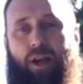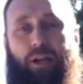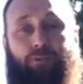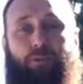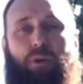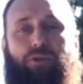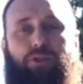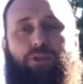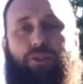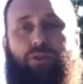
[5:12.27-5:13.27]
As followers
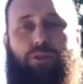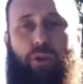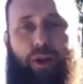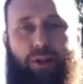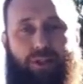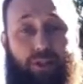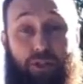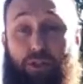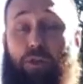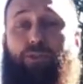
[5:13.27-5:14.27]
of Jesus Christ, as
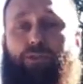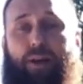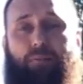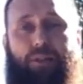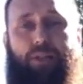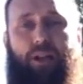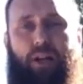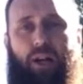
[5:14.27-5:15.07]
a church family,